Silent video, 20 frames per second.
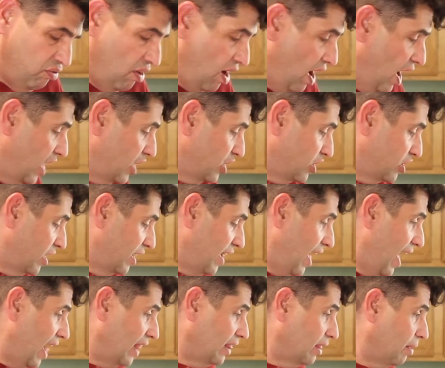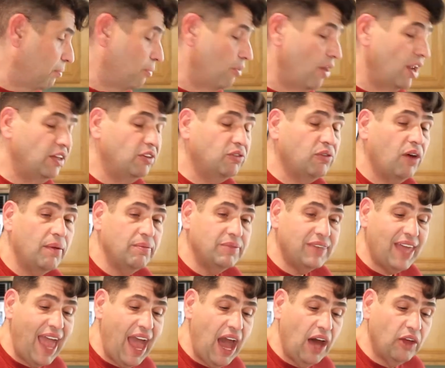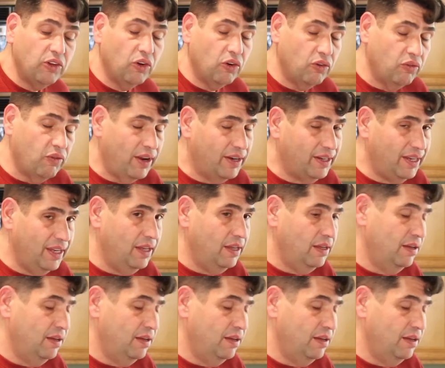I should have had the breadcrumbs out already.